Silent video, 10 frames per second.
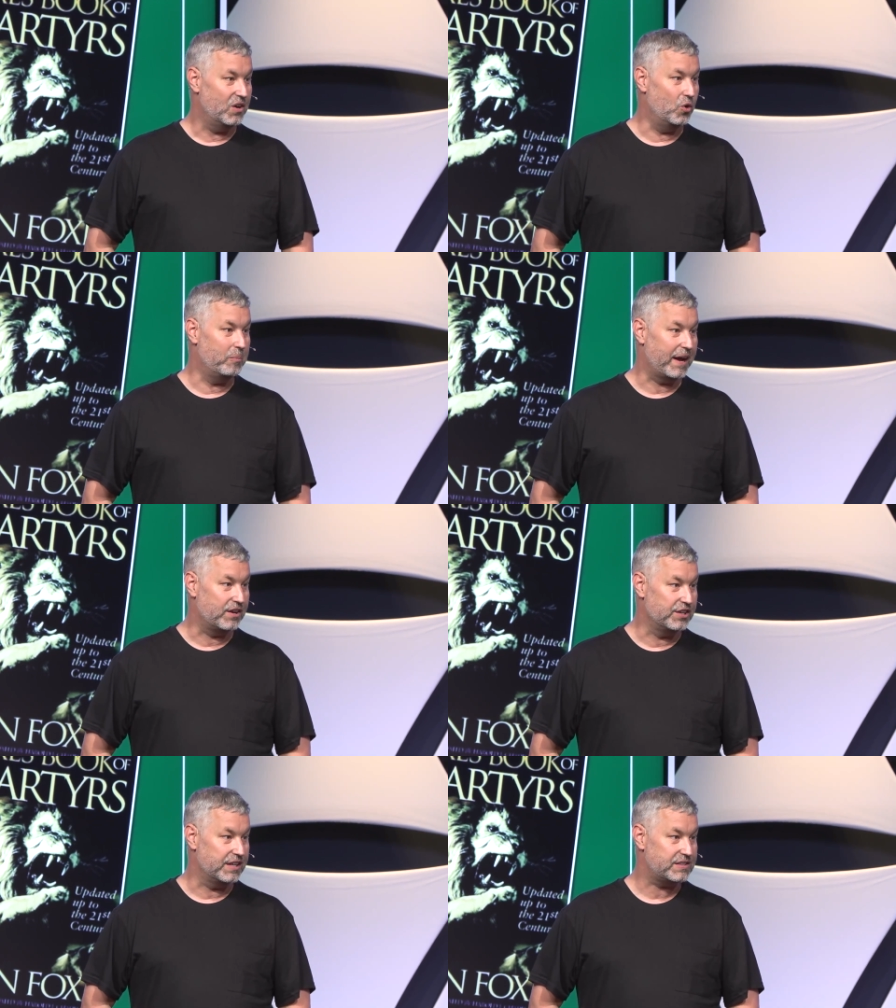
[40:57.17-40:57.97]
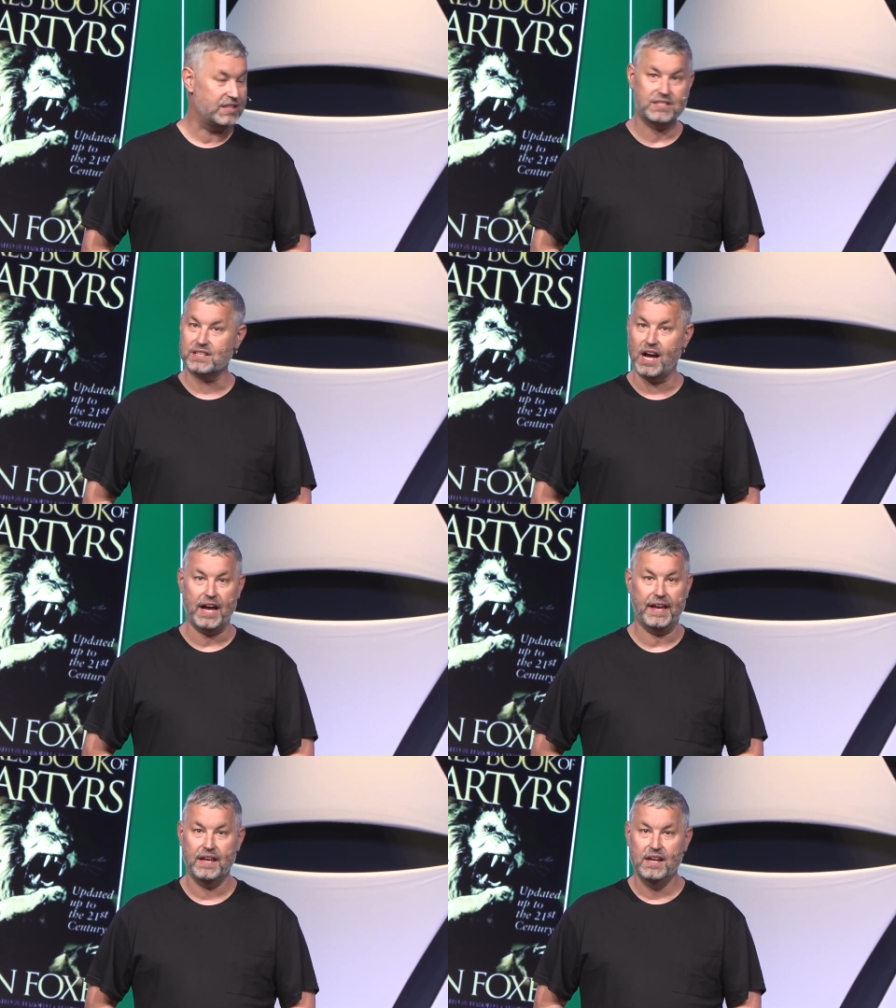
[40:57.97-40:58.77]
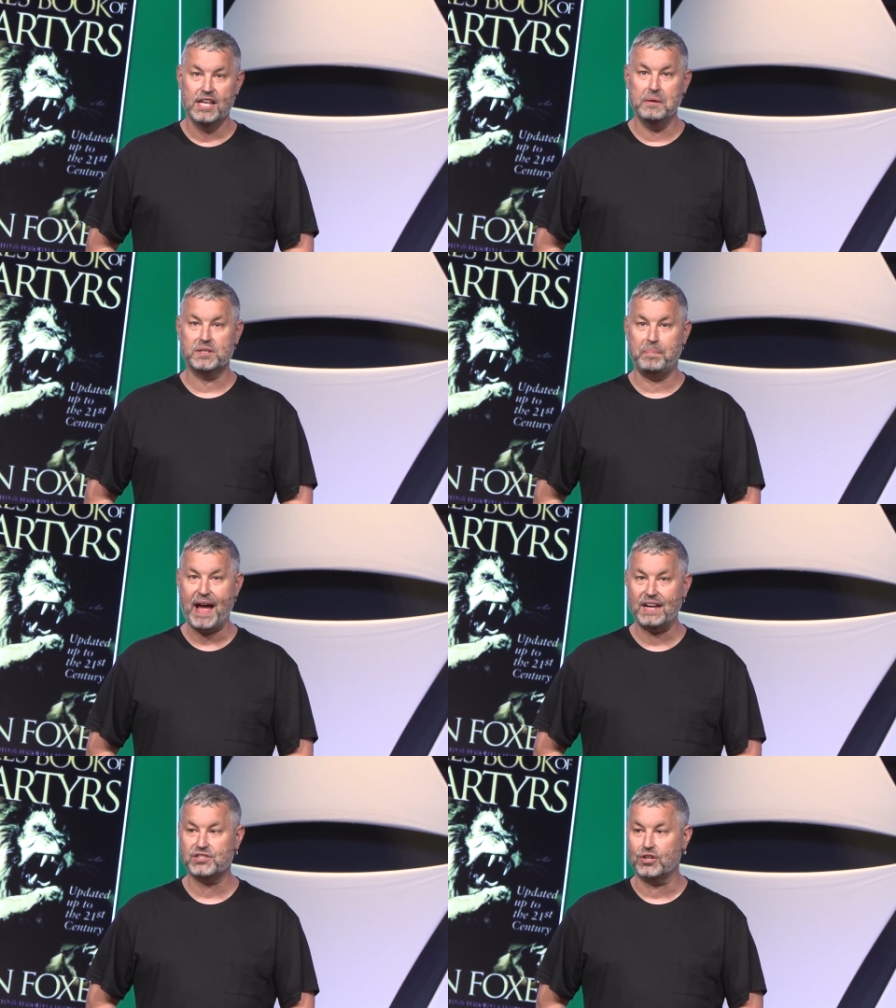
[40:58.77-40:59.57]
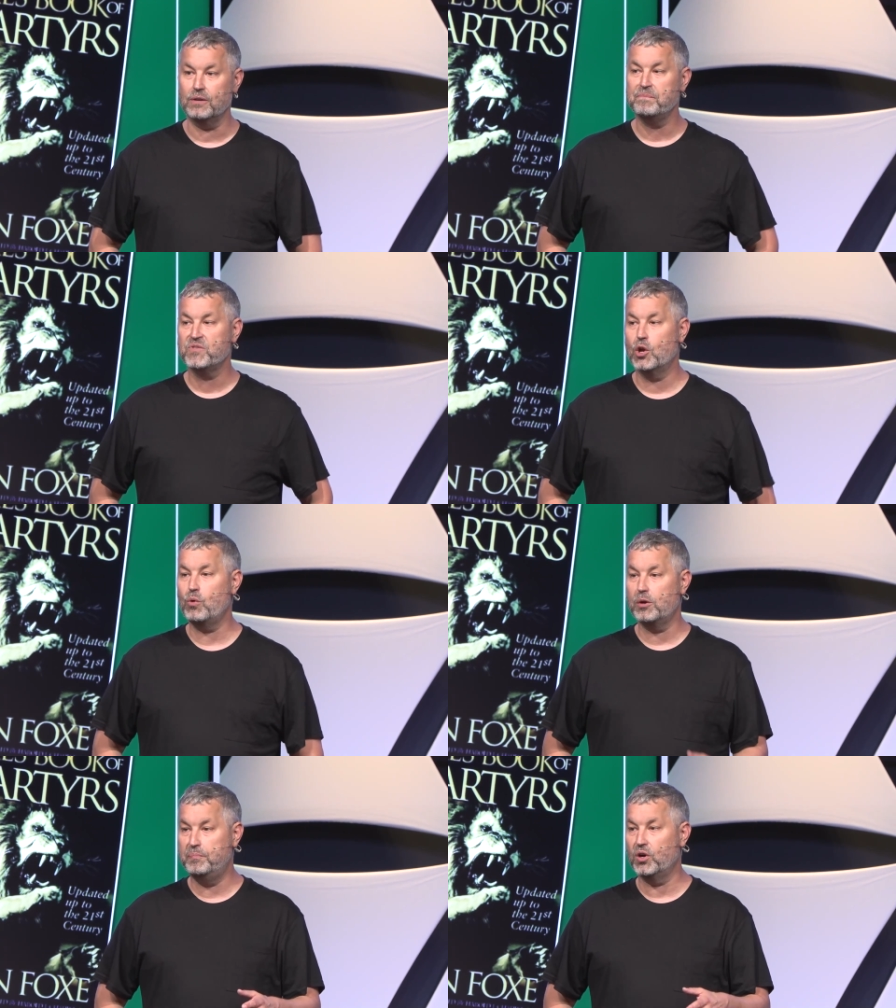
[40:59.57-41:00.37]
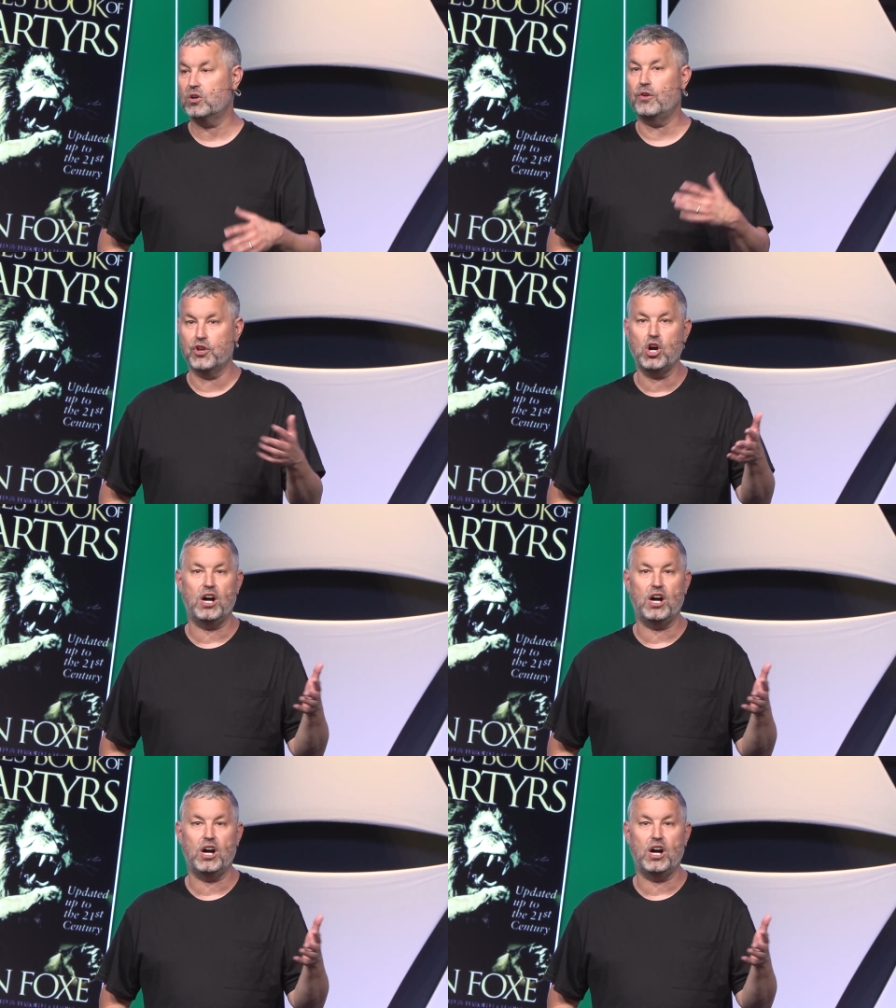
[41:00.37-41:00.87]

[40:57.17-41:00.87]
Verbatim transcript: Oh my goodness, this guy. He was a pastor who wrote a book called The